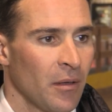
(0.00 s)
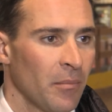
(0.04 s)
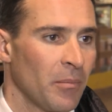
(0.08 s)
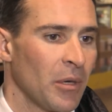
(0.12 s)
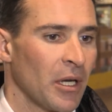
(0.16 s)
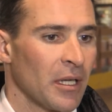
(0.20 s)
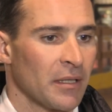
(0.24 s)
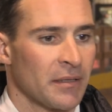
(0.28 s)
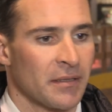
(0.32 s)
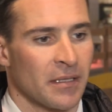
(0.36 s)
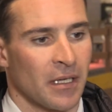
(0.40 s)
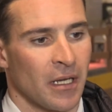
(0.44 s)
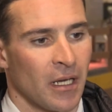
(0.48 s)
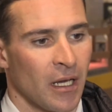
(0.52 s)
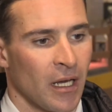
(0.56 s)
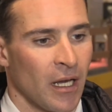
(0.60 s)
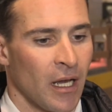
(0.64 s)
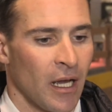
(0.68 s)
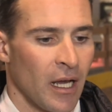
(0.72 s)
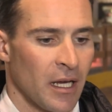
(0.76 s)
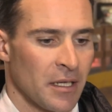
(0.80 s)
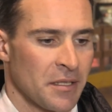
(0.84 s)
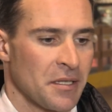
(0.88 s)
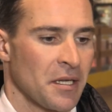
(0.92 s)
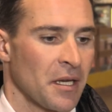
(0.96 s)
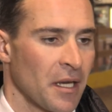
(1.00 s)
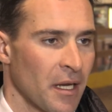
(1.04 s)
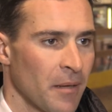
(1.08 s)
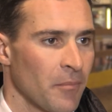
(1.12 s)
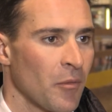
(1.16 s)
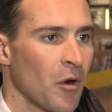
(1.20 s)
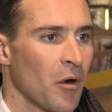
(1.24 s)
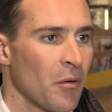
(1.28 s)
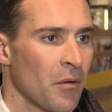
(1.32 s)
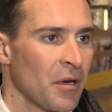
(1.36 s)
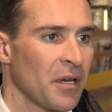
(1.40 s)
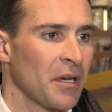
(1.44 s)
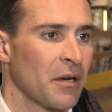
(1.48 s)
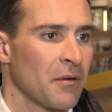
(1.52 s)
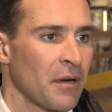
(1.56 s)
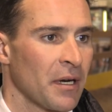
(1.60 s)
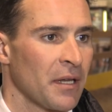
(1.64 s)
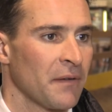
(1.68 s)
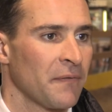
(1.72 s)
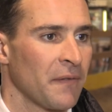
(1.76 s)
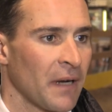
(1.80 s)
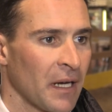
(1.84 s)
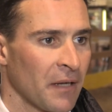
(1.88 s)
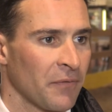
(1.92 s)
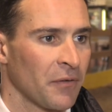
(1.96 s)
But uh, I think I'm already
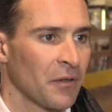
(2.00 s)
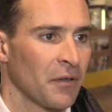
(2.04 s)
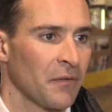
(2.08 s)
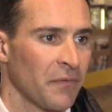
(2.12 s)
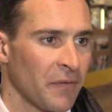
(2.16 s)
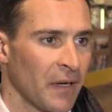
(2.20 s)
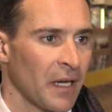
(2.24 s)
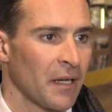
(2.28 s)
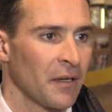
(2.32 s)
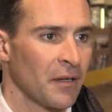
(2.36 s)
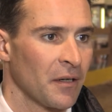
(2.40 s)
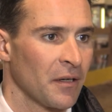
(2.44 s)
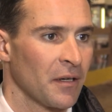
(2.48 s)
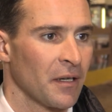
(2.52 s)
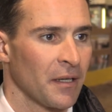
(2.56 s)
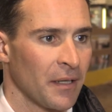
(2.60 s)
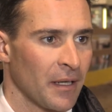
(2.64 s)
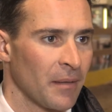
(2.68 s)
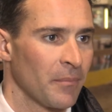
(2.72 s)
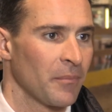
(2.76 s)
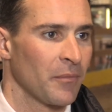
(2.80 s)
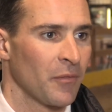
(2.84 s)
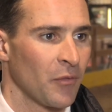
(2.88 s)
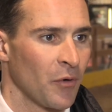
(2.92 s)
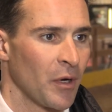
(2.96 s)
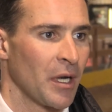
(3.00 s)
qualified for the final and I'm